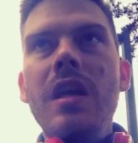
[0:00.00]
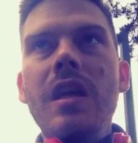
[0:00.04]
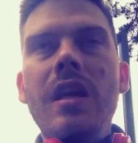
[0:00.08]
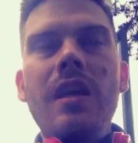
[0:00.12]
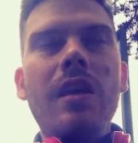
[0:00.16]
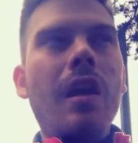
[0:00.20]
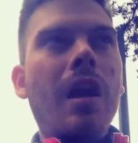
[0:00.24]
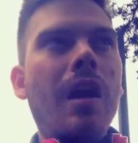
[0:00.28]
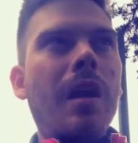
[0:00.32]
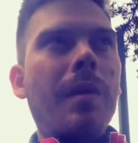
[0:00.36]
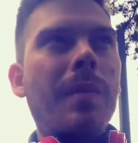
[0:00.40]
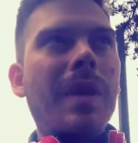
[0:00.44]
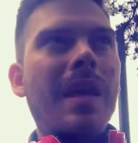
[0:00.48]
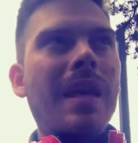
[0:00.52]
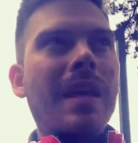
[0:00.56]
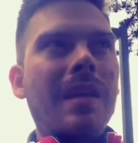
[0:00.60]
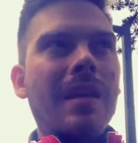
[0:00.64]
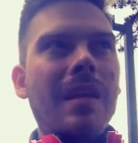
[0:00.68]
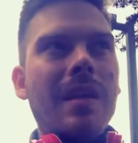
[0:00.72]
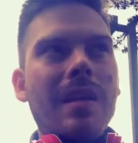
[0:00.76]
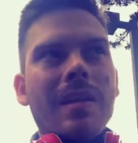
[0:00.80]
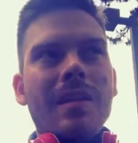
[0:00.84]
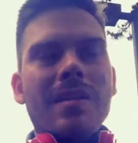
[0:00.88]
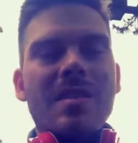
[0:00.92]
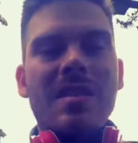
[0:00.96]
You know what I mean?
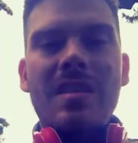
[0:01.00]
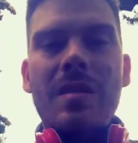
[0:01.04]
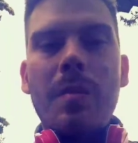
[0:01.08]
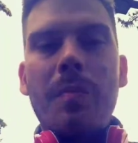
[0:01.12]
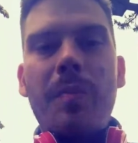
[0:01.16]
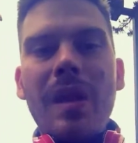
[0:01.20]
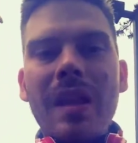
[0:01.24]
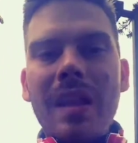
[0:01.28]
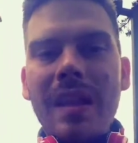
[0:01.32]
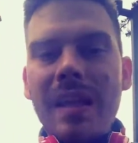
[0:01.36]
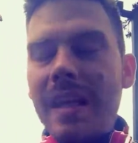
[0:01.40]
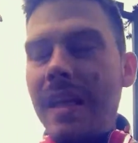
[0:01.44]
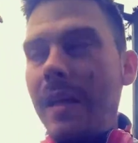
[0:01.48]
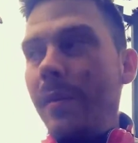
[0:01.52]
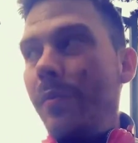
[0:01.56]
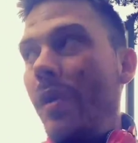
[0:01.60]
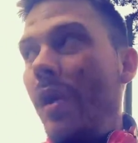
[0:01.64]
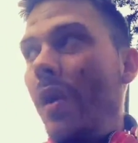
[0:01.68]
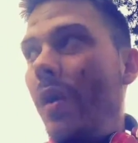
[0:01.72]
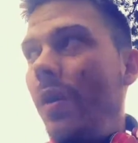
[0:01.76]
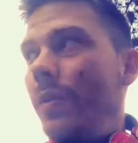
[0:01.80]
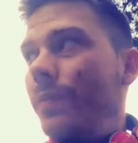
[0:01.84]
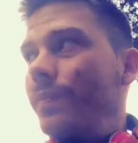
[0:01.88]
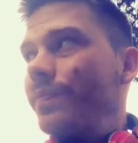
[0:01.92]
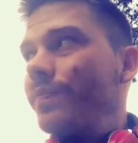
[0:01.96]
Stability,
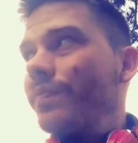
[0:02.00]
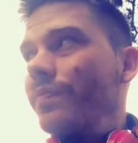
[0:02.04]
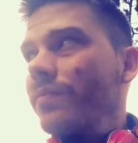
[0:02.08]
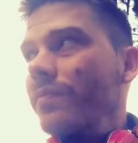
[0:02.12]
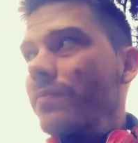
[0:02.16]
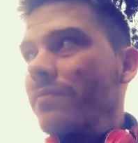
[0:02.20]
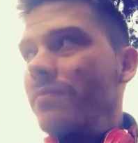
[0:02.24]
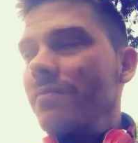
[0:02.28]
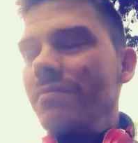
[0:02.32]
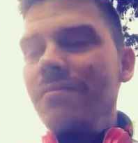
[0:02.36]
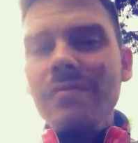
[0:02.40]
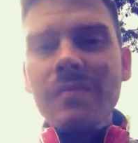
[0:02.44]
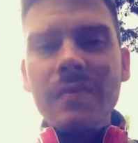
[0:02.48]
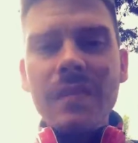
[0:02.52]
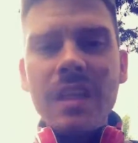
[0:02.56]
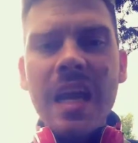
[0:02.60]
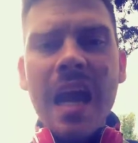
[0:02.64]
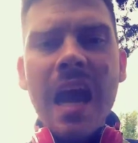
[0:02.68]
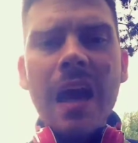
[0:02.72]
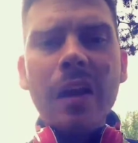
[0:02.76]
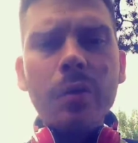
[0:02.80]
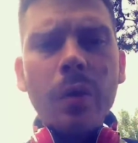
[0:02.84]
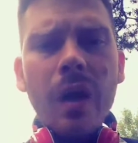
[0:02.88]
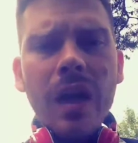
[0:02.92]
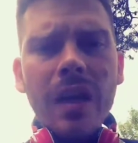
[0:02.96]
bro.
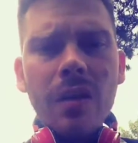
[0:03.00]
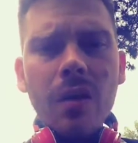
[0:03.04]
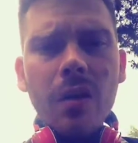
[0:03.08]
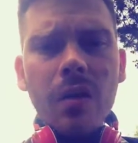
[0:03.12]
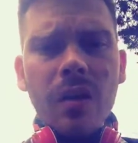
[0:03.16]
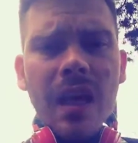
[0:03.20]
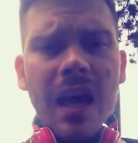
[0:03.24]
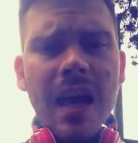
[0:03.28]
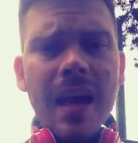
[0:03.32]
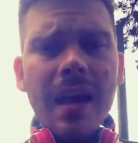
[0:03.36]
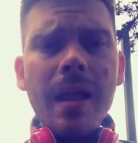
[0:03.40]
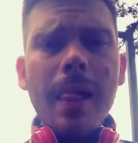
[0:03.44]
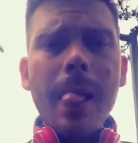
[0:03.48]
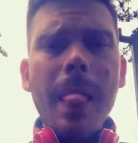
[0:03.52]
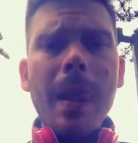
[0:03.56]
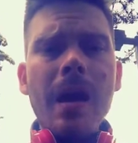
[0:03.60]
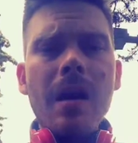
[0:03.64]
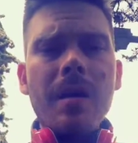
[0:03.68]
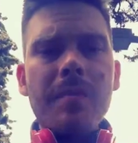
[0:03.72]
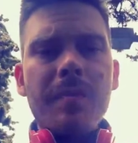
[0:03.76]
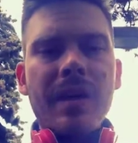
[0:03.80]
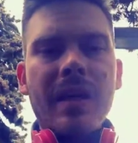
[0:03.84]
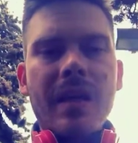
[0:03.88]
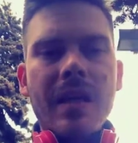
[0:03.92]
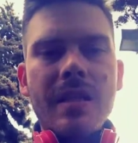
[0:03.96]
How do I know that?
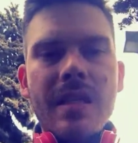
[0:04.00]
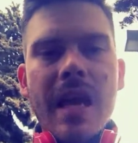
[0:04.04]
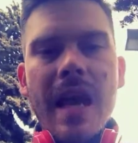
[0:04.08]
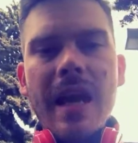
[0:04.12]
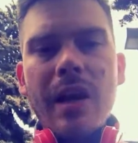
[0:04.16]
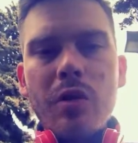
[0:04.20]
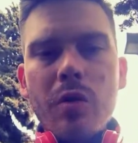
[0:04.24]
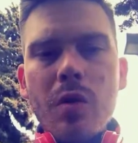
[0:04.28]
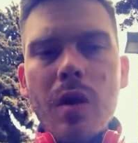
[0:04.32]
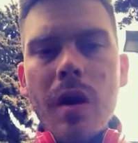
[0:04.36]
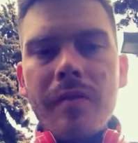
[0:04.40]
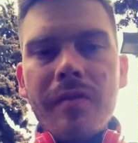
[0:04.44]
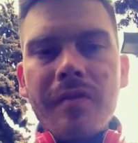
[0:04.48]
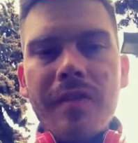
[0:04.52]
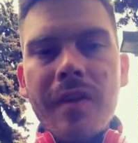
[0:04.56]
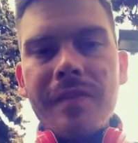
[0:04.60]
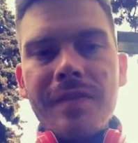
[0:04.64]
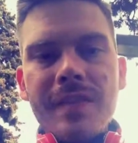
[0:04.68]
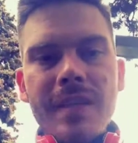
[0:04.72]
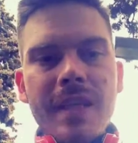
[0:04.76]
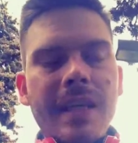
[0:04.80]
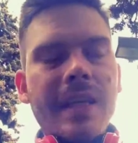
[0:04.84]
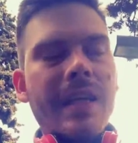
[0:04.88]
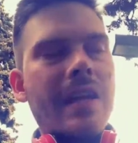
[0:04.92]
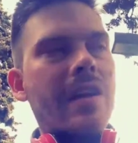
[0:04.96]
Because I grew up
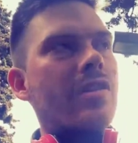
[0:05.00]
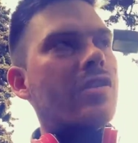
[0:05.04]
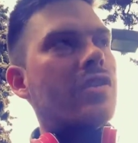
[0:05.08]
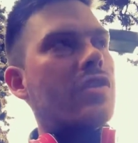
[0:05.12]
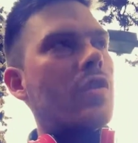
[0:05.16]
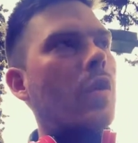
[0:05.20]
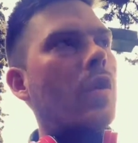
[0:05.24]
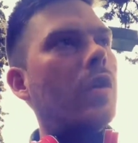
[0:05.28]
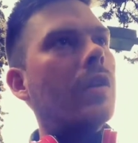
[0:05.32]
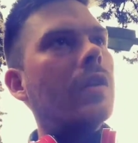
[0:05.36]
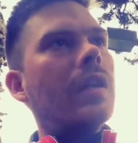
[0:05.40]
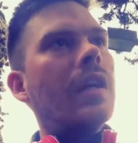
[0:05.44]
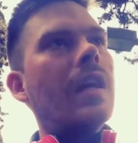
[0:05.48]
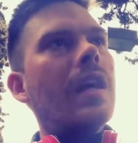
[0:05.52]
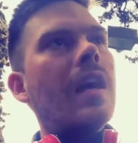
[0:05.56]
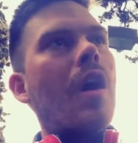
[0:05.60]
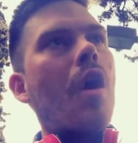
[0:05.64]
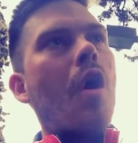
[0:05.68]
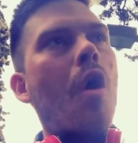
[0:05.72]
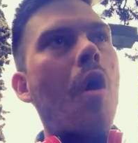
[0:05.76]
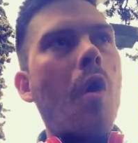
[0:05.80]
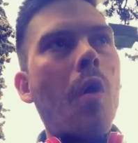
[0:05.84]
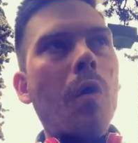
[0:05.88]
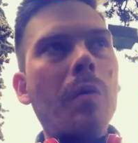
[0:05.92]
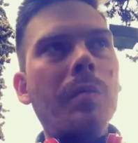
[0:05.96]
15 years old,
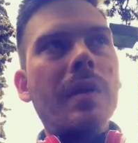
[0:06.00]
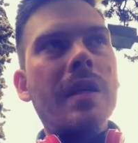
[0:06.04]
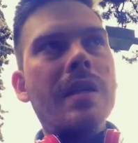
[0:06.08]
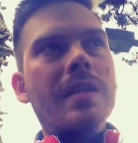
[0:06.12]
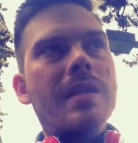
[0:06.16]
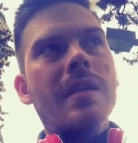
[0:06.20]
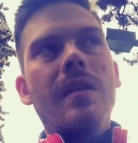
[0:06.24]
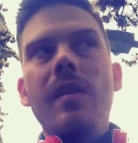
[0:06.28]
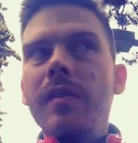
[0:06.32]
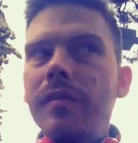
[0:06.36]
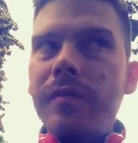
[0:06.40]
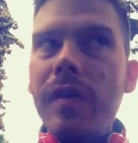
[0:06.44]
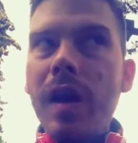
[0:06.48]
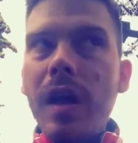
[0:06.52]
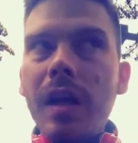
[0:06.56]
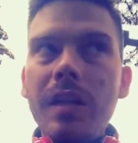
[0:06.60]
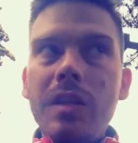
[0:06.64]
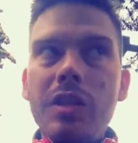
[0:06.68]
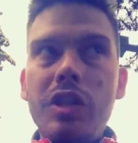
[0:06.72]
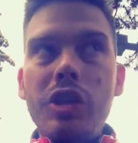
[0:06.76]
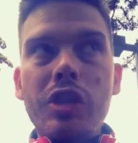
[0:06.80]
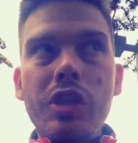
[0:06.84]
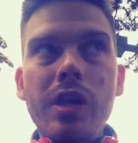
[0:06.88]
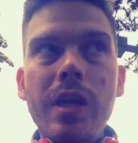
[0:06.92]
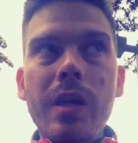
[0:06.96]
homeless in the fucking
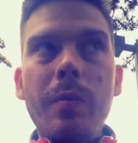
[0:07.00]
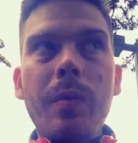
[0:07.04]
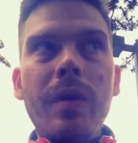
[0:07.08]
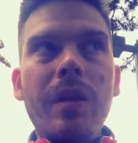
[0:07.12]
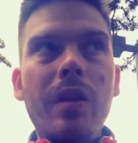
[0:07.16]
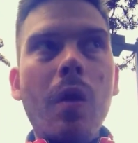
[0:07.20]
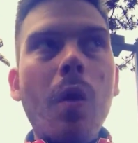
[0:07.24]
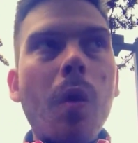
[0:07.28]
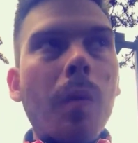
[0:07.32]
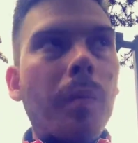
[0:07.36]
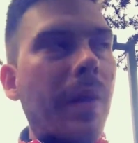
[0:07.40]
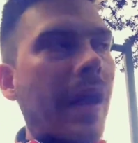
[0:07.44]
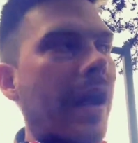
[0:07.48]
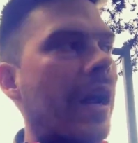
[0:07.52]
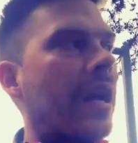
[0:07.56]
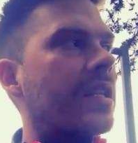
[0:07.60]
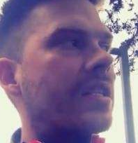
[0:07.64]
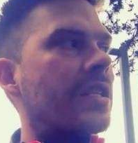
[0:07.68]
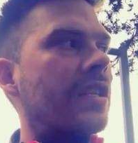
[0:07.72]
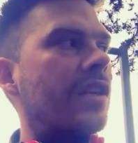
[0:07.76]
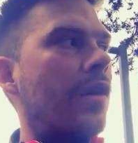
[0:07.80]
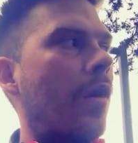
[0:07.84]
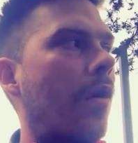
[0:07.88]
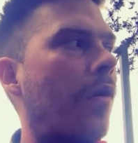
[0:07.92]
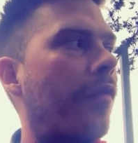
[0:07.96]
street with no
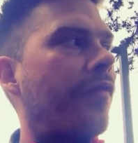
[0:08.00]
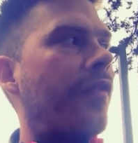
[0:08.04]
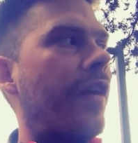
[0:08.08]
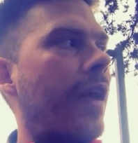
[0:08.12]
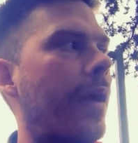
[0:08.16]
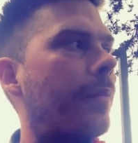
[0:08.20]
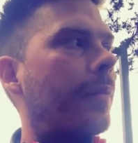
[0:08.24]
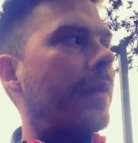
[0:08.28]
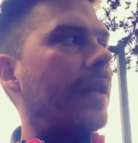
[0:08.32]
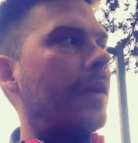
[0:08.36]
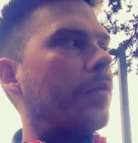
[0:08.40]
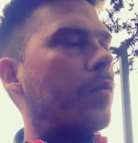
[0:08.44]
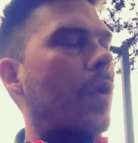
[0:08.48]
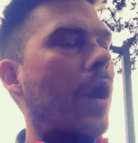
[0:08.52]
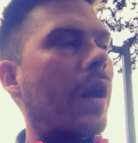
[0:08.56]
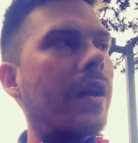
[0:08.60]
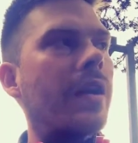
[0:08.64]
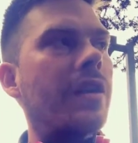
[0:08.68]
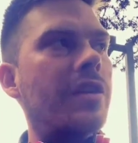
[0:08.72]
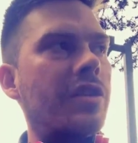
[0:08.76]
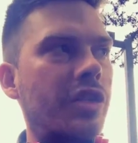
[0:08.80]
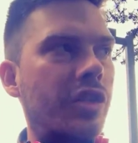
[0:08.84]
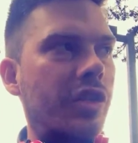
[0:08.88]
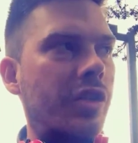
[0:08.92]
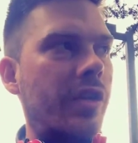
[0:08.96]
parents and no family, running
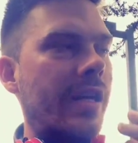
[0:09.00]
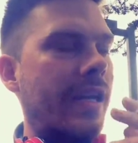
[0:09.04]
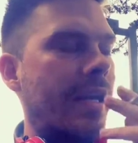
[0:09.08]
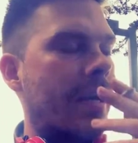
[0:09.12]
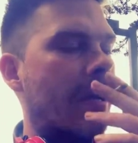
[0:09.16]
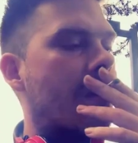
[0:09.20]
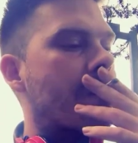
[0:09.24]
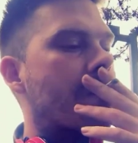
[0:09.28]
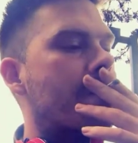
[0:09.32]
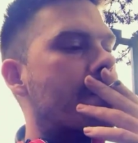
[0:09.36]
the street.